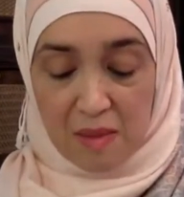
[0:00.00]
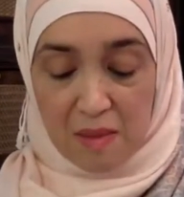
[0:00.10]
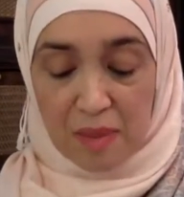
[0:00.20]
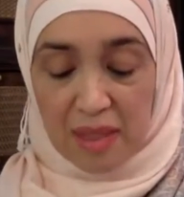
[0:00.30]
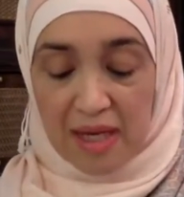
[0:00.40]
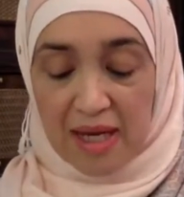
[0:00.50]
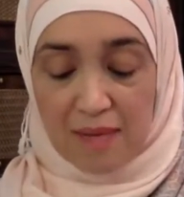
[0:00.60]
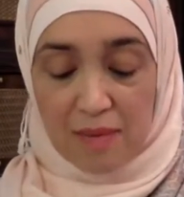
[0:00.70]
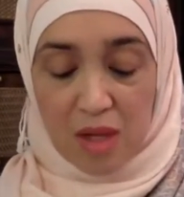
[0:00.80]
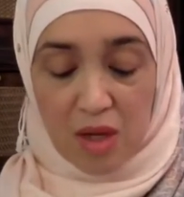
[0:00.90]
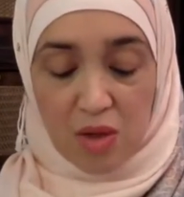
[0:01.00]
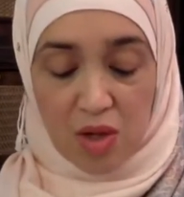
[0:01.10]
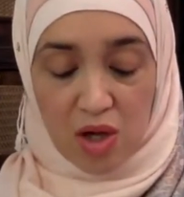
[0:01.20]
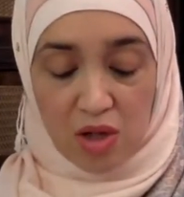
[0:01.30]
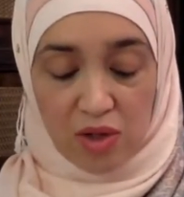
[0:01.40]
But I am no
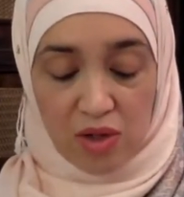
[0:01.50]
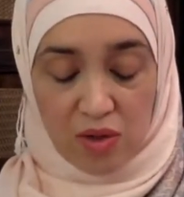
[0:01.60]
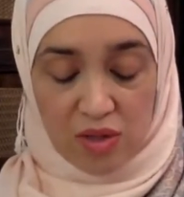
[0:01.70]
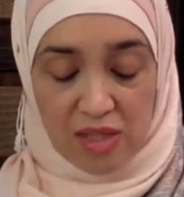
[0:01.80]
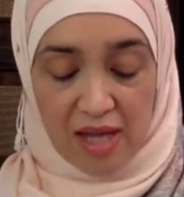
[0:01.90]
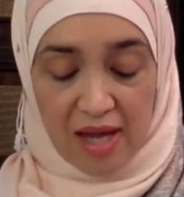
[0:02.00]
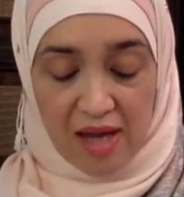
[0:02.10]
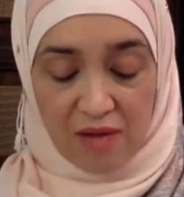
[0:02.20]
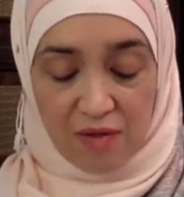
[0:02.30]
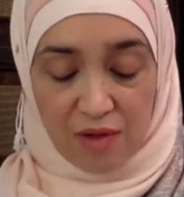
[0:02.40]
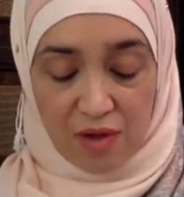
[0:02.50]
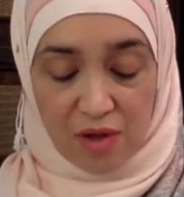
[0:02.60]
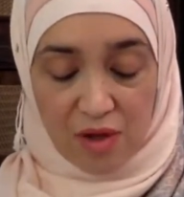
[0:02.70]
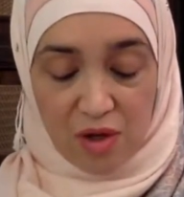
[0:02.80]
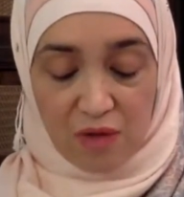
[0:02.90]
longer your slave,
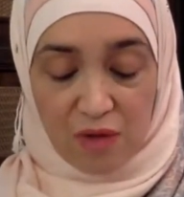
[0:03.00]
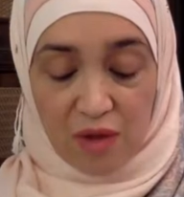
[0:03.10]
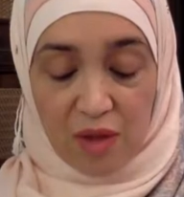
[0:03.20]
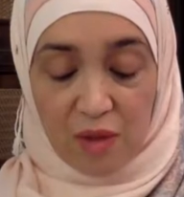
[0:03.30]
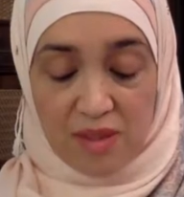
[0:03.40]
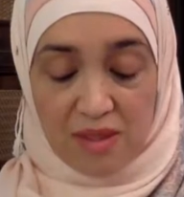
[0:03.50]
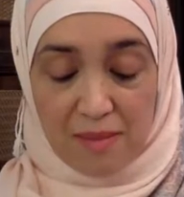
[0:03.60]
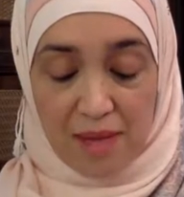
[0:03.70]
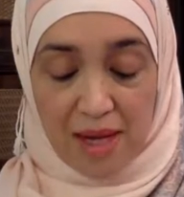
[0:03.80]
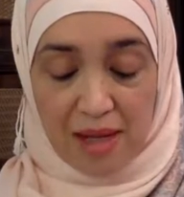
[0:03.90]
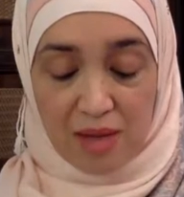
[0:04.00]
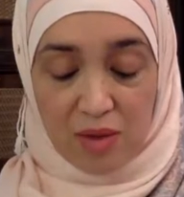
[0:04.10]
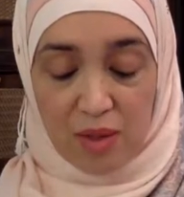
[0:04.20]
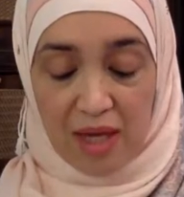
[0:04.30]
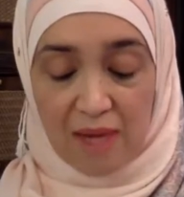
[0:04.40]
for there was a man
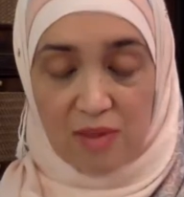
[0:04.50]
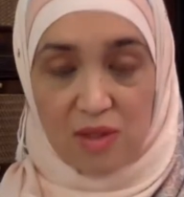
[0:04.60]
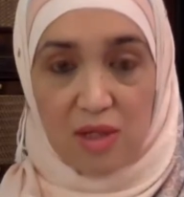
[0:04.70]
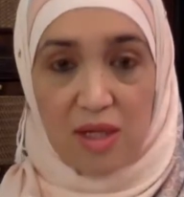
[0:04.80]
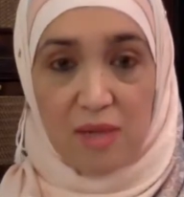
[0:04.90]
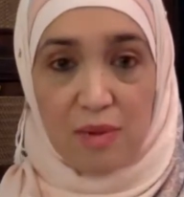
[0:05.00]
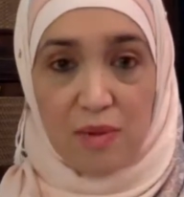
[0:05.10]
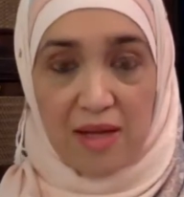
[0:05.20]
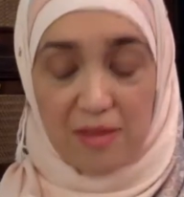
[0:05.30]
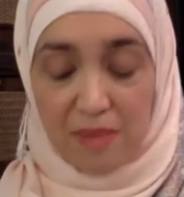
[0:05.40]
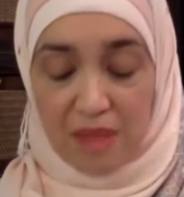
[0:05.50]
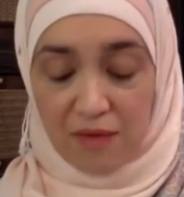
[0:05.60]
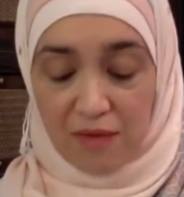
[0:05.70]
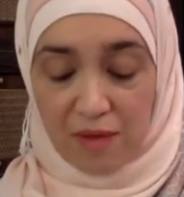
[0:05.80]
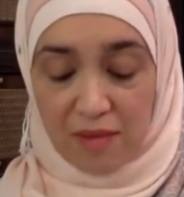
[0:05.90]
who came to liberate
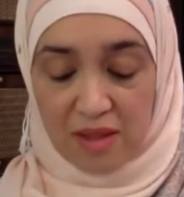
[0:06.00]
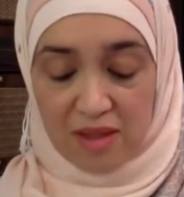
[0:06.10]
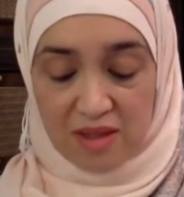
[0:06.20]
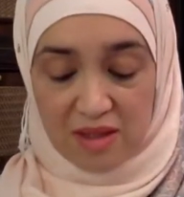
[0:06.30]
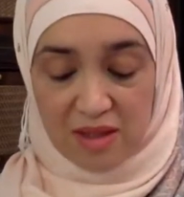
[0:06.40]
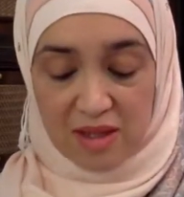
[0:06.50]
me from this.